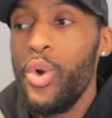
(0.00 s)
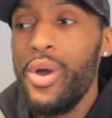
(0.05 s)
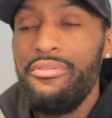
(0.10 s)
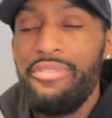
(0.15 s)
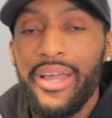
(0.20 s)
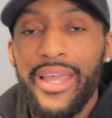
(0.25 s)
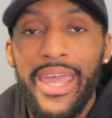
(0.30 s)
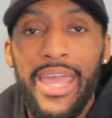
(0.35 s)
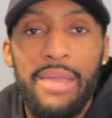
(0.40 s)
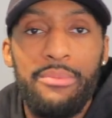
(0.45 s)

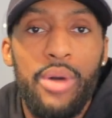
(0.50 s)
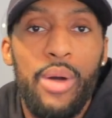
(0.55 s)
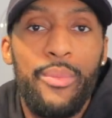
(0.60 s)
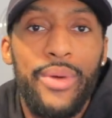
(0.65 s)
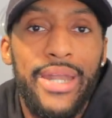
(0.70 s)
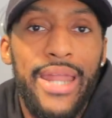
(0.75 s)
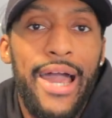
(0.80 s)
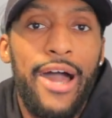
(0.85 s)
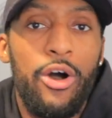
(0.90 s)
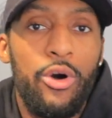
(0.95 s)
Whoever came up
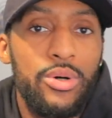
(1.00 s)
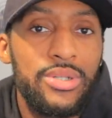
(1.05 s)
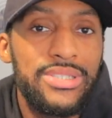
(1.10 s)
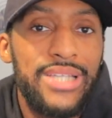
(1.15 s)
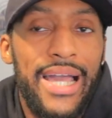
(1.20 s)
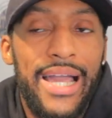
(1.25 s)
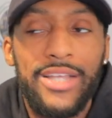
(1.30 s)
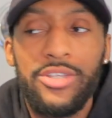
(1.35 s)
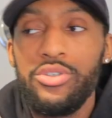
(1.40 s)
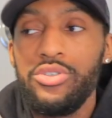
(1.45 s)
with that whole
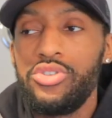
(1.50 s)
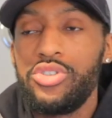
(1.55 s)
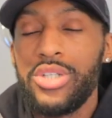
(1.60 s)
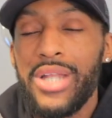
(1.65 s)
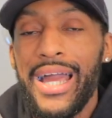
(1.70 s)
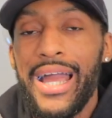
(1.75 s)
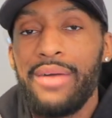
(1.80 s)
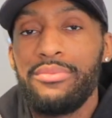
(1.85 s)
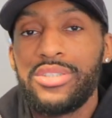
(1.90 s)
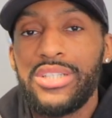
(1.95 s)
tight you, do you
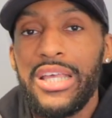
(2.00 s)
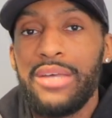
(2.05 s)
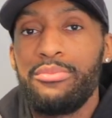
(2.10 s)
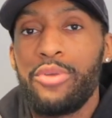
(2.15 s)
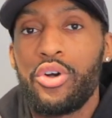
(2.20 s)
know what I'm saying?